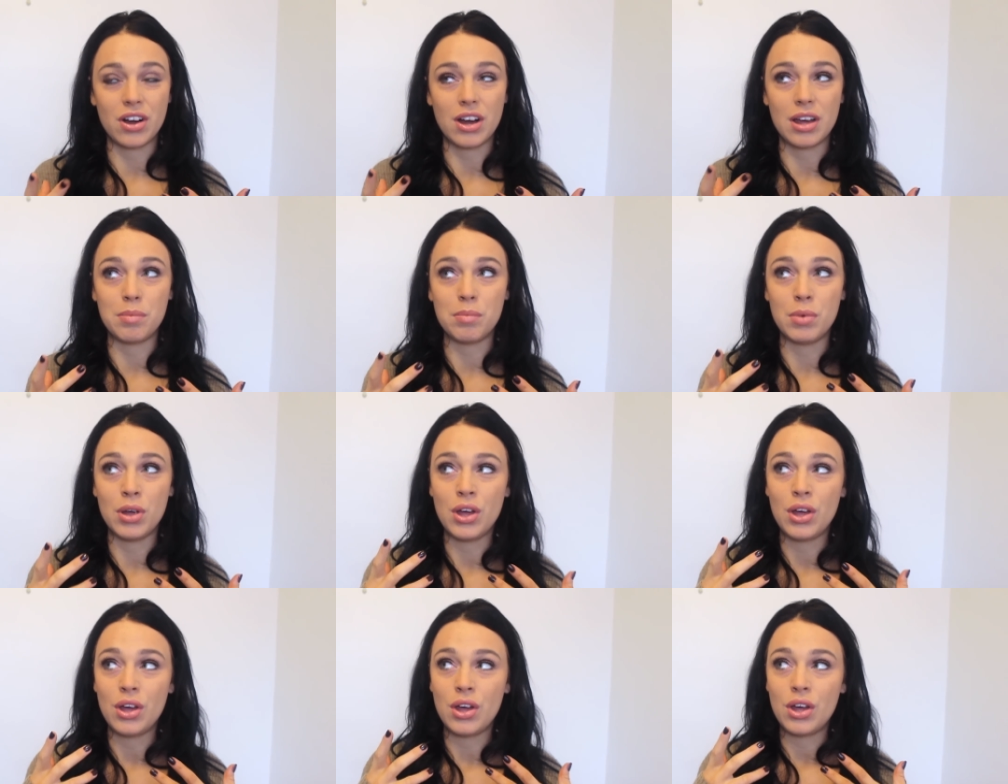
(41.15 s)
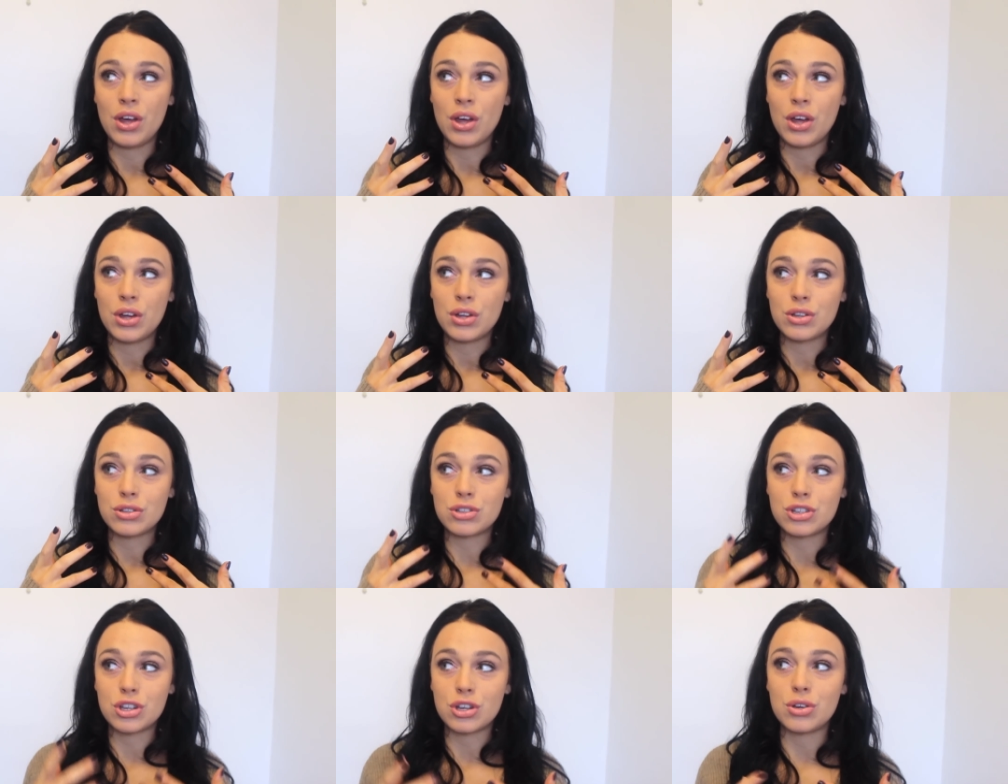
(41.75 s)
I'm
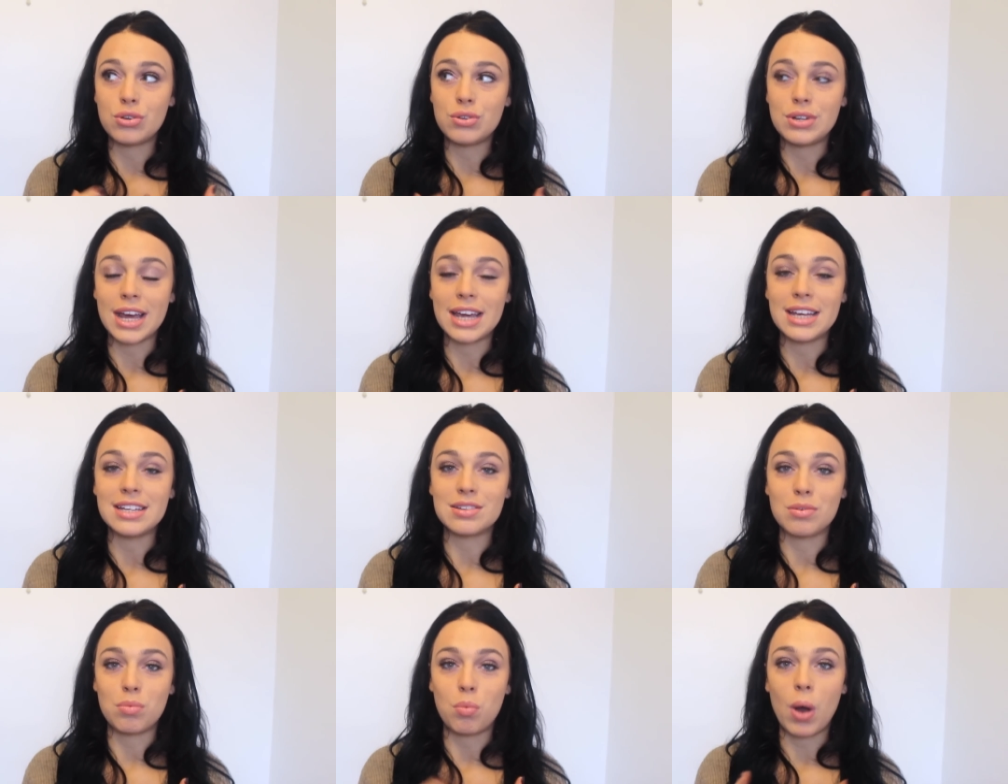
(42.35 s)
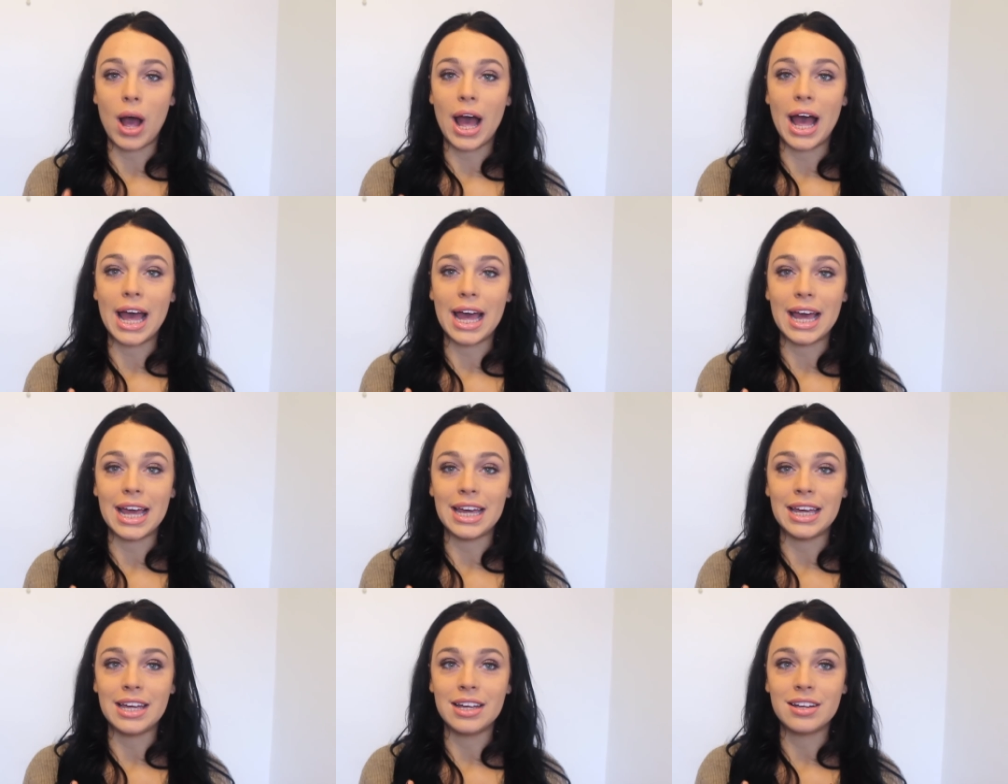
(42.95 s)
two days
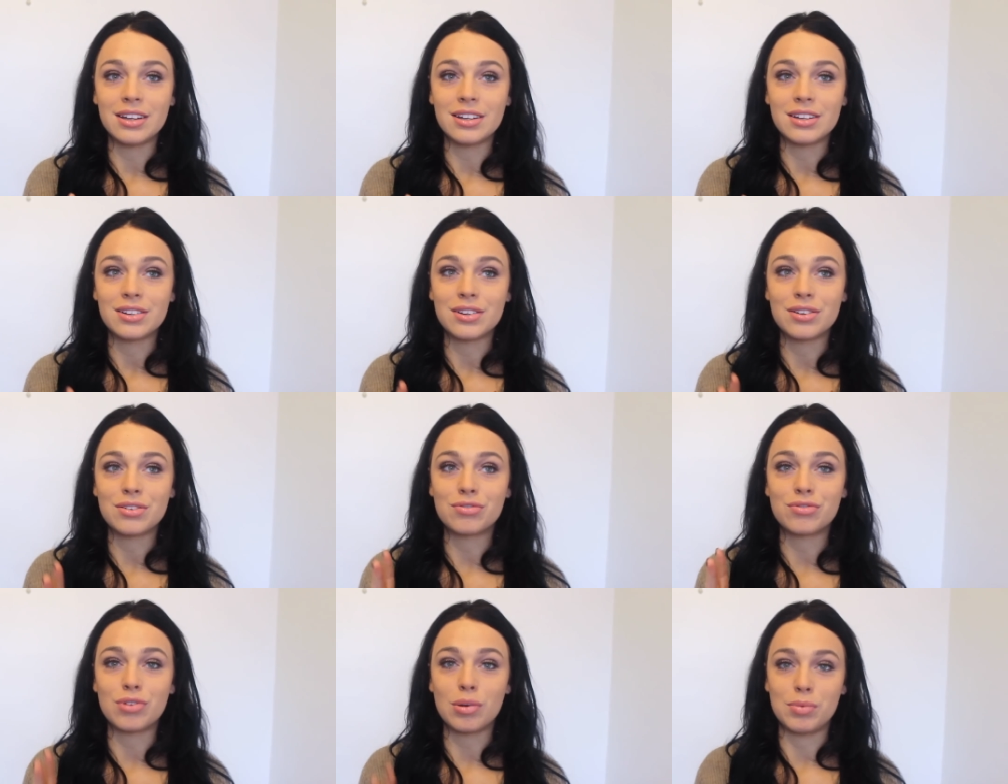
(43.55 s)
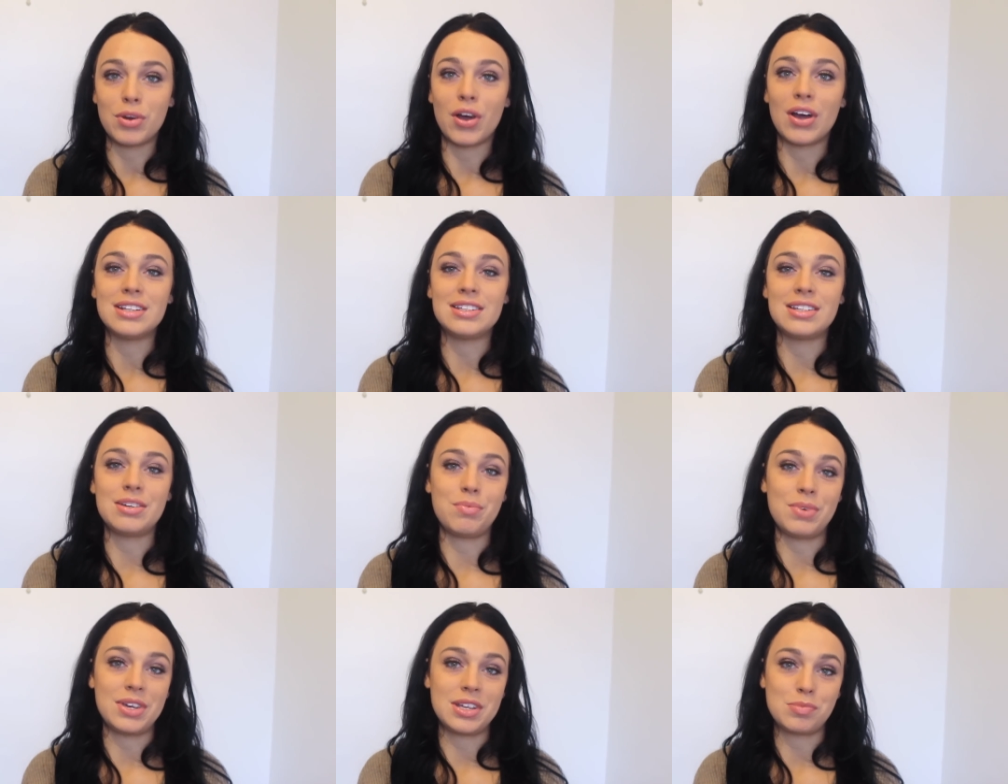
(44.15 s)
away from
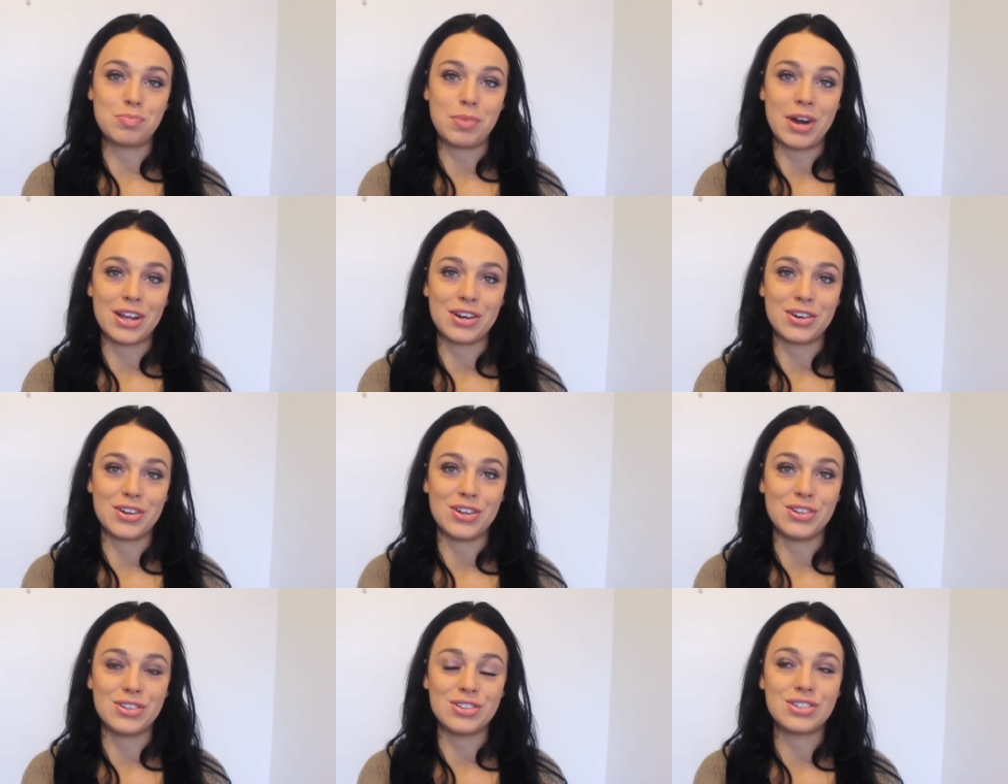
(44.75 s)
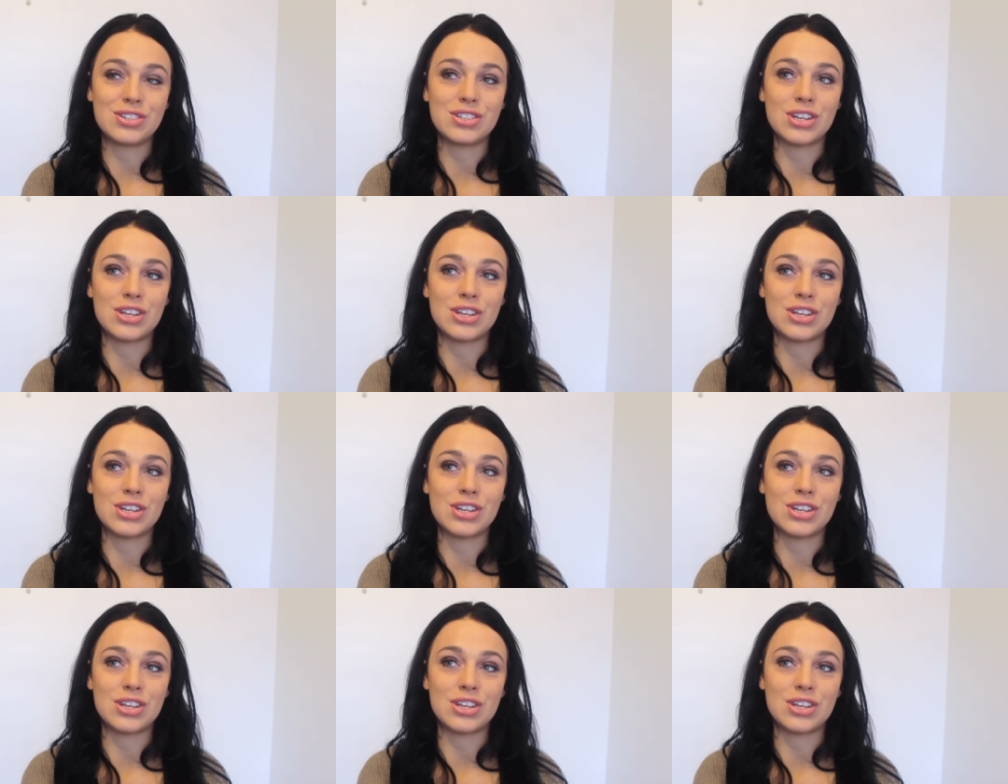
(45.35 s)
19 weeks pregnant.